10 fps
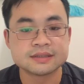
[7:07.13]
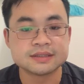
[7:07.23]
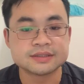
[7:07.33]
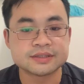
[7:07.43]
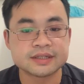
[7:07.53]

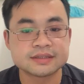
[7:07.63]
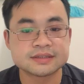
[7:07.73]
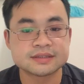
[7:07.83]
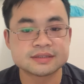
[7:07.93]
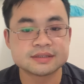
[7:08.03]

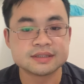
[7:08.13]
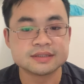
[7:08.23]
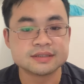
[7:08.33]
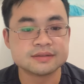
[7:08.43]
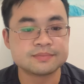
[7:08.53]

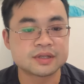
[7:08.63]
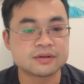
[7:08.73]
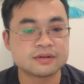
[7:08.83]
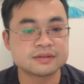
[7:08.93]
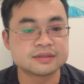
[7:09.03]
digestion
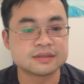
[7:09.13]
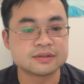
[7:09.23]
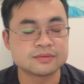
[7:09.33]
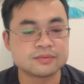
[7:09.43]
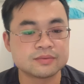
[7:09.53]
because
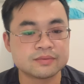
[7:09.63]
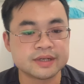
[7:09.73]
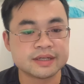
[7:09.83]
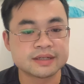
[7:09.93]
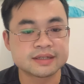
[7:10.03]
the
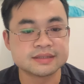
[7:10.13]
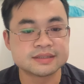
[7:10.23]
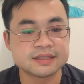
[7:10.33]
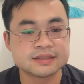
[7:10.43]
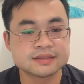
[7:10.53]
wheat
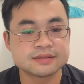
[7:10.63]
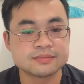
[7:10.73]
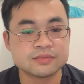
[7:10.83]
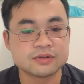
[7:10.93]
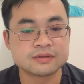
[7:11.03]
contains
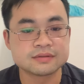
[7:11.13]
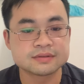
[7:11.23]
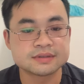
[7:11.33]
more